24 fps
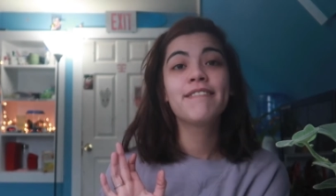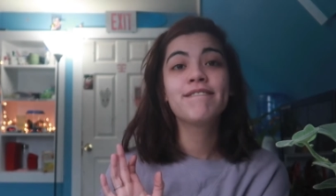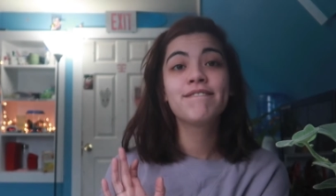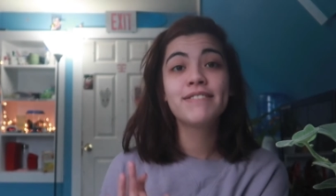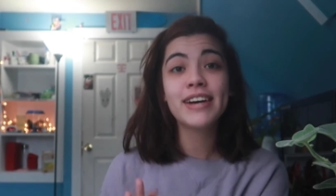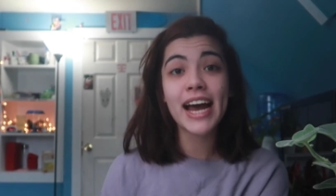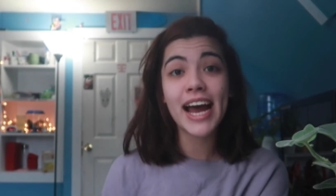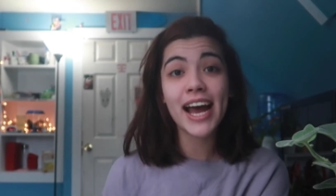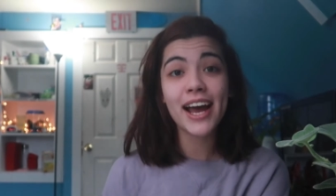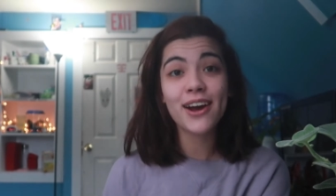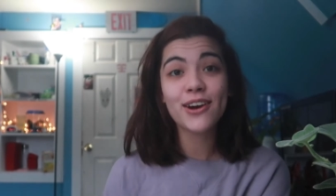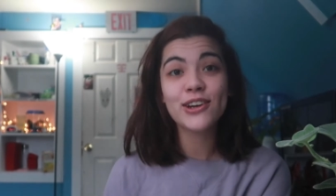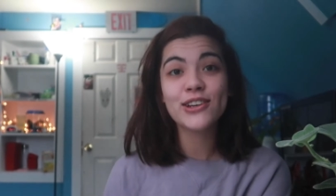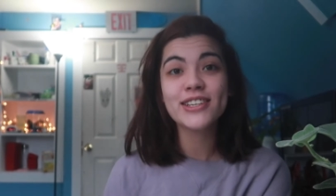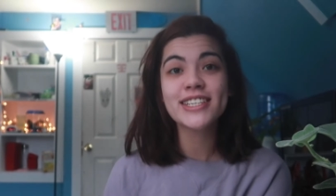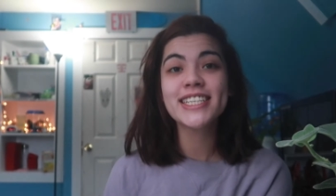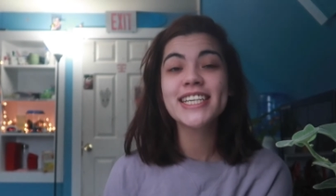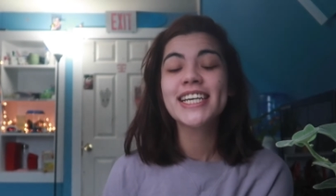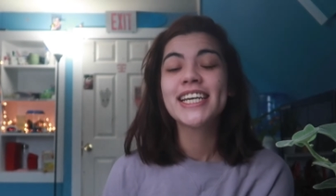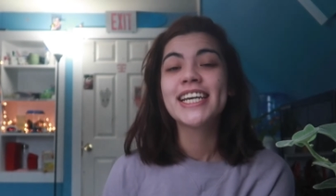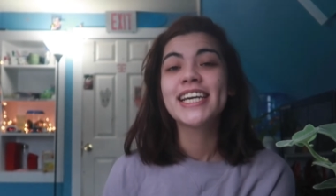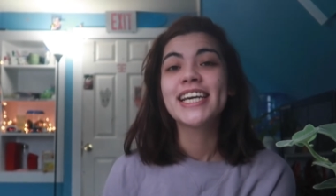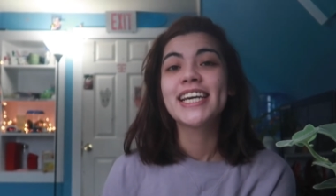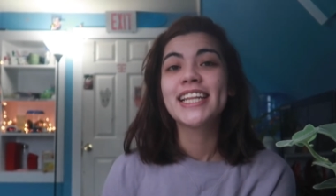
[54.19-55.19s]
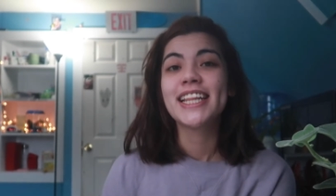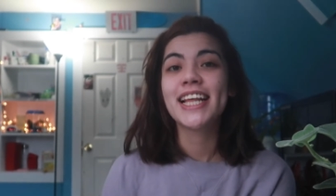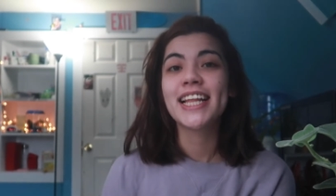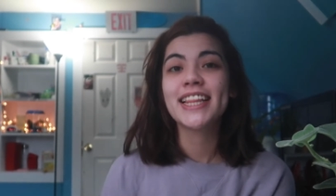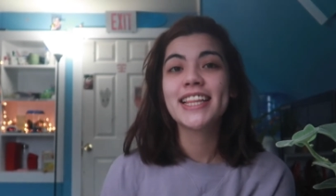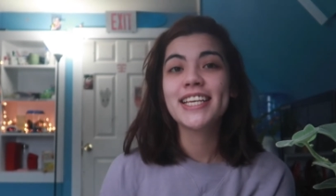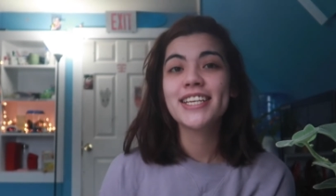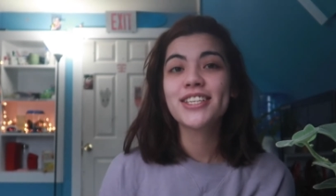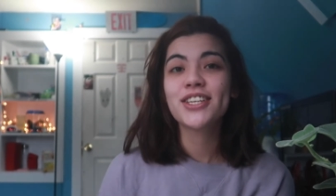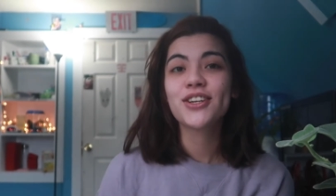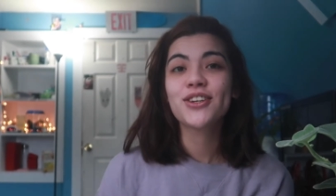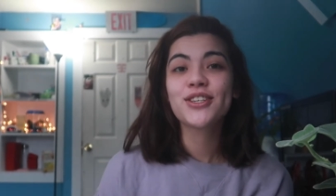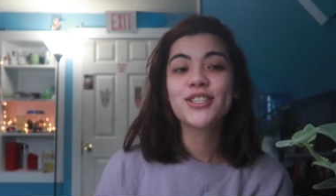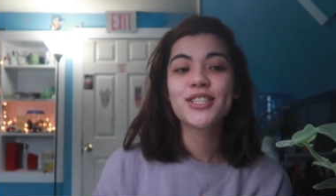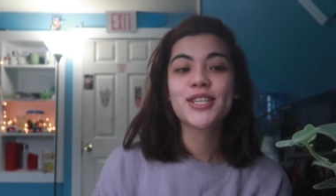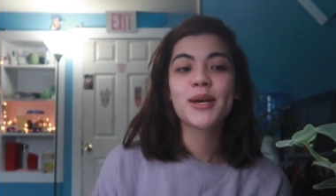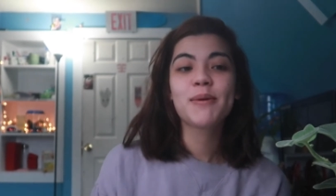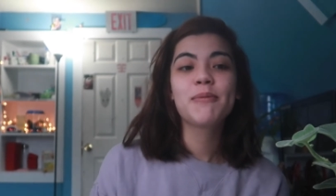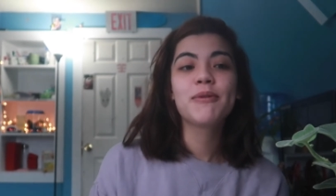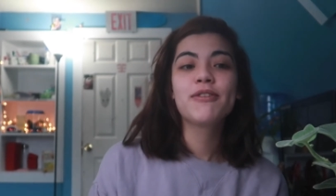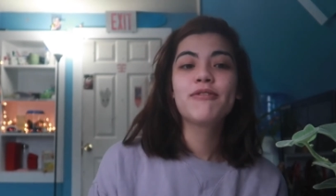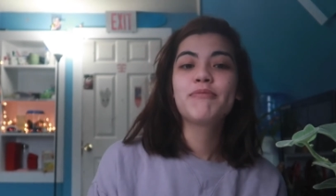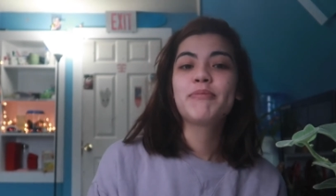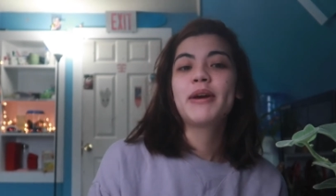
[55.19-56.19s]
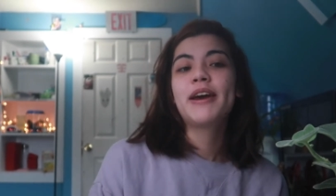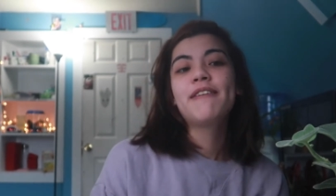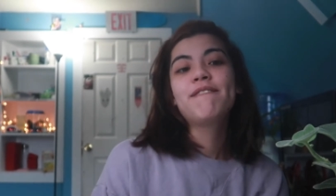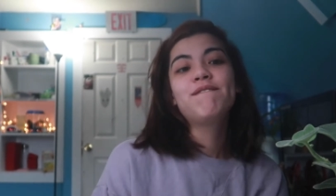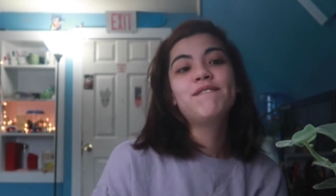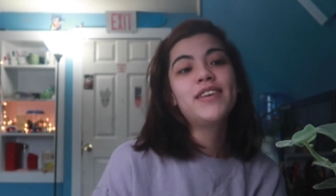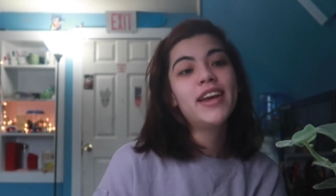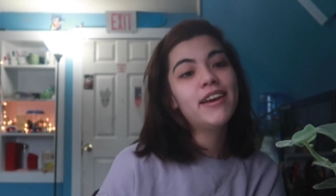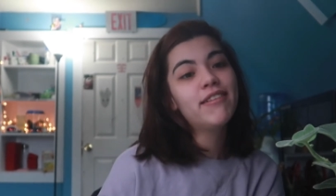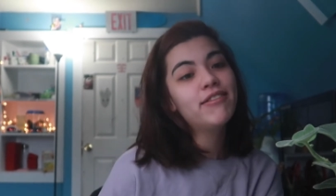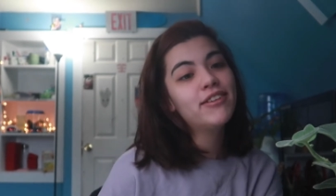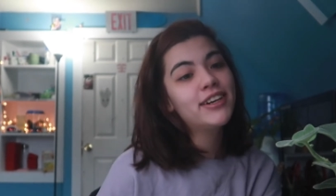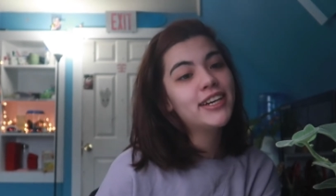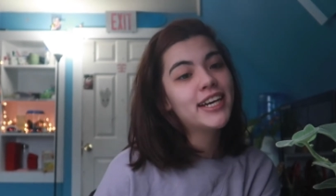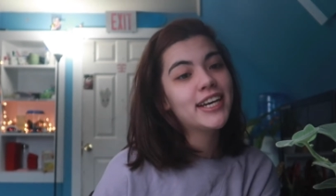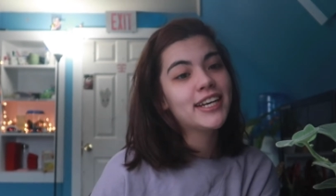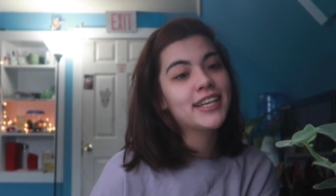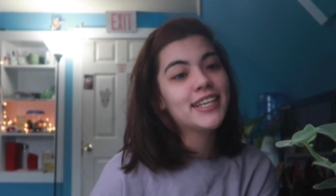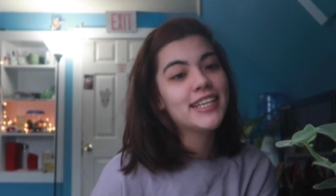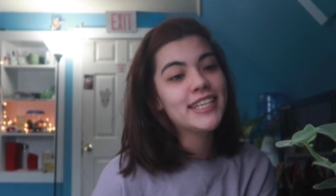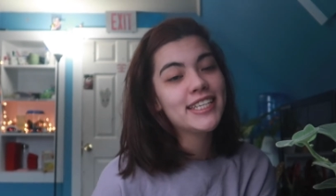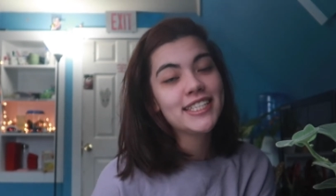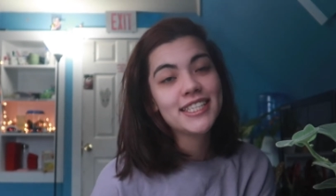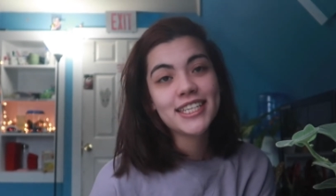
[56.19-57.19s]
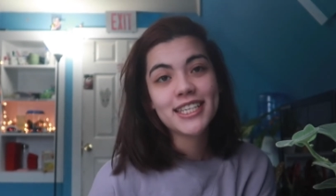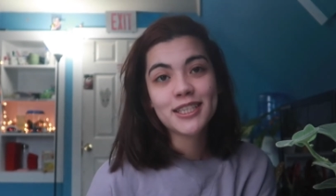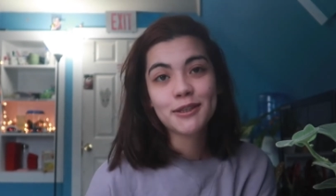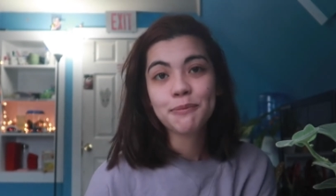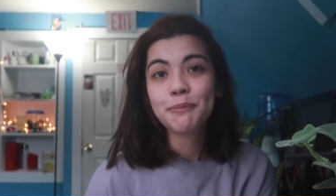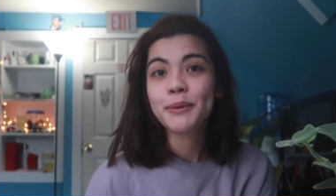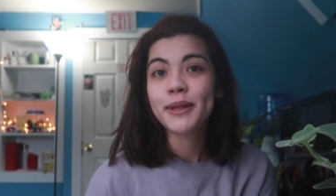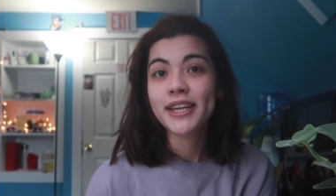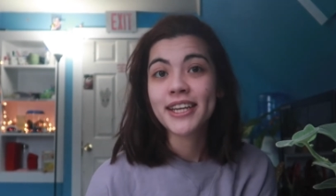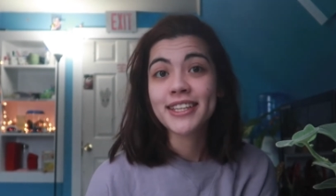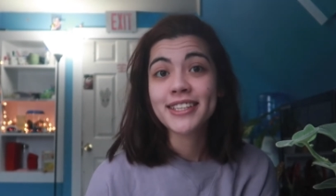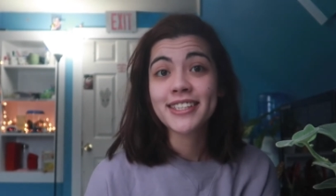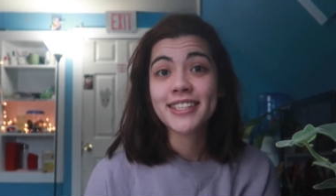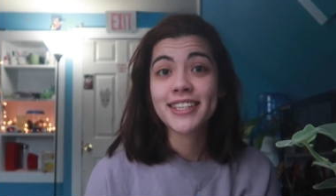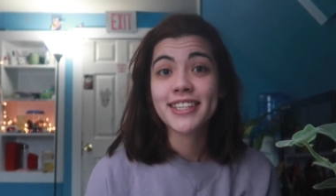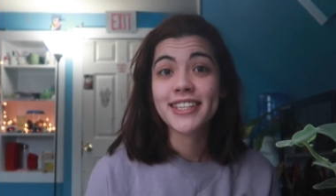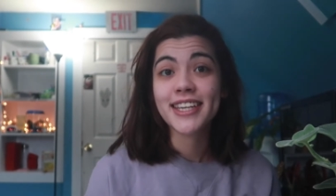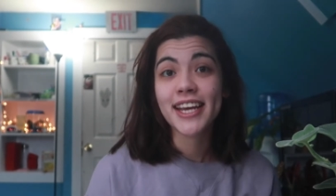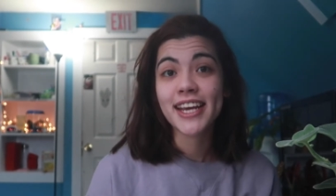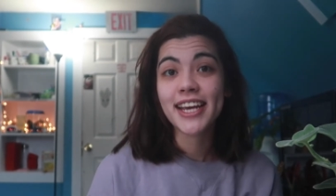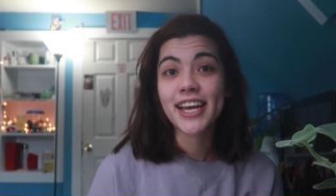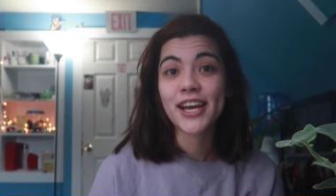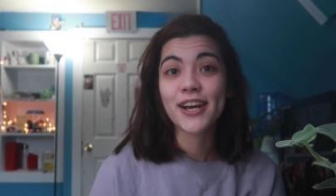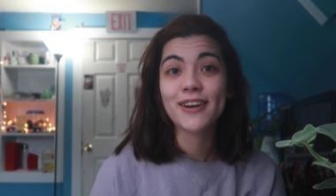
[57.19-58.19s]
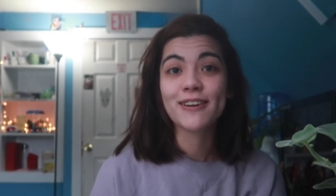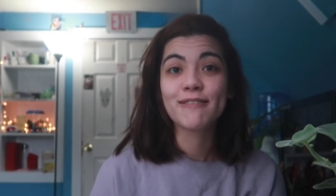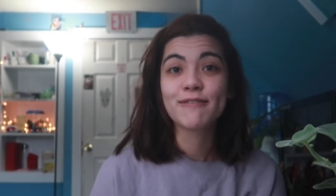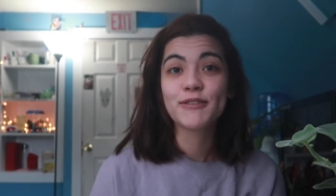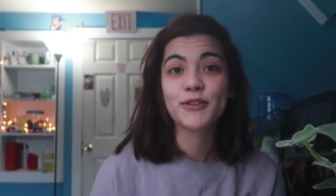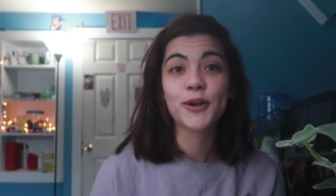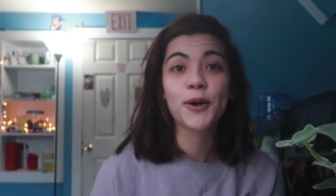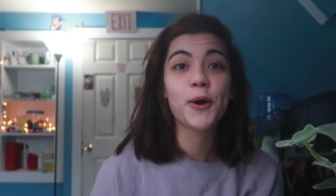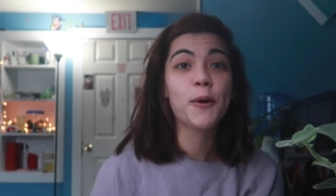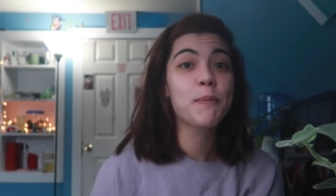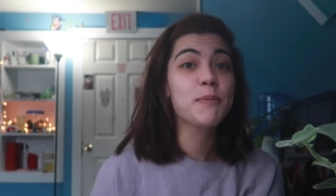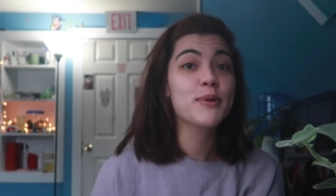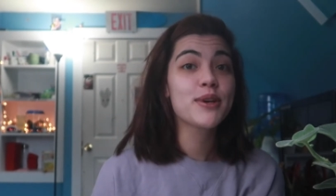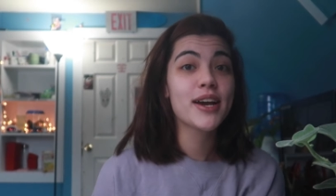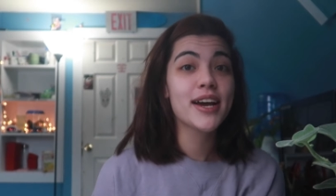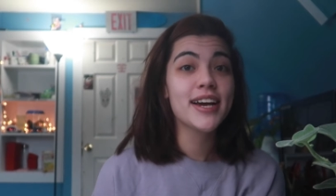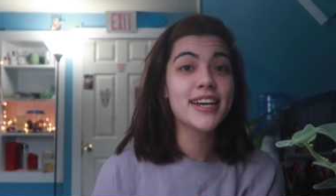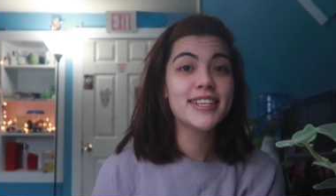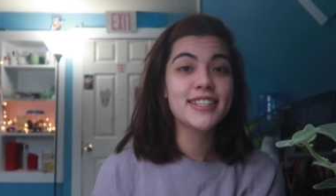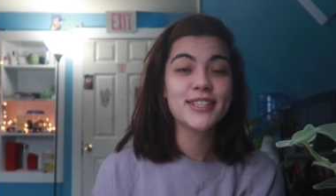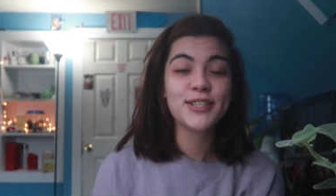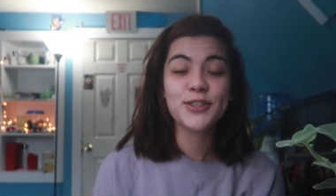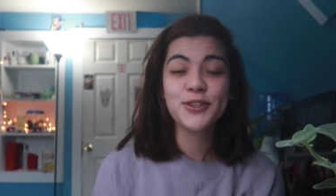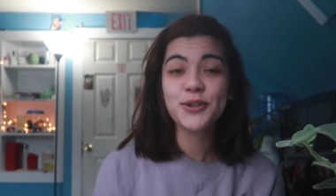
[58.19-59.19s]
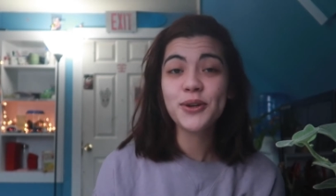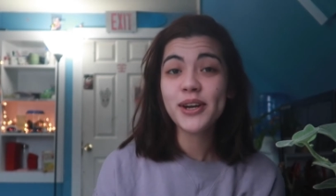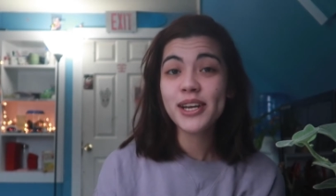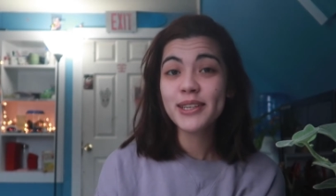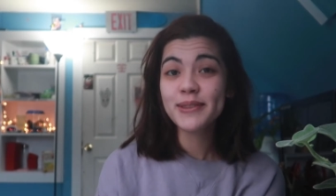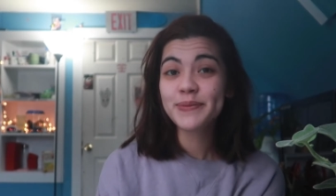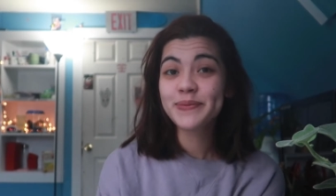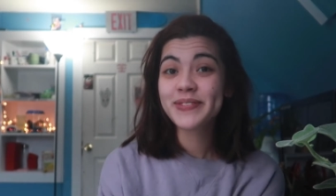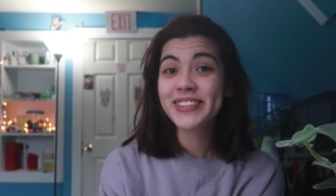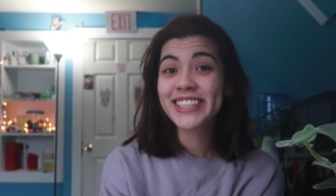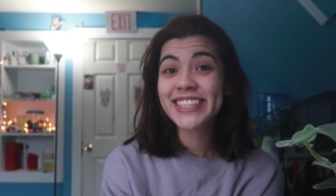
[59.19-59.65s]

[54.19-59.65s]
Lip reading: found that these are some of my favorite and easiest plants to take care of, so I hope you guys enjoy.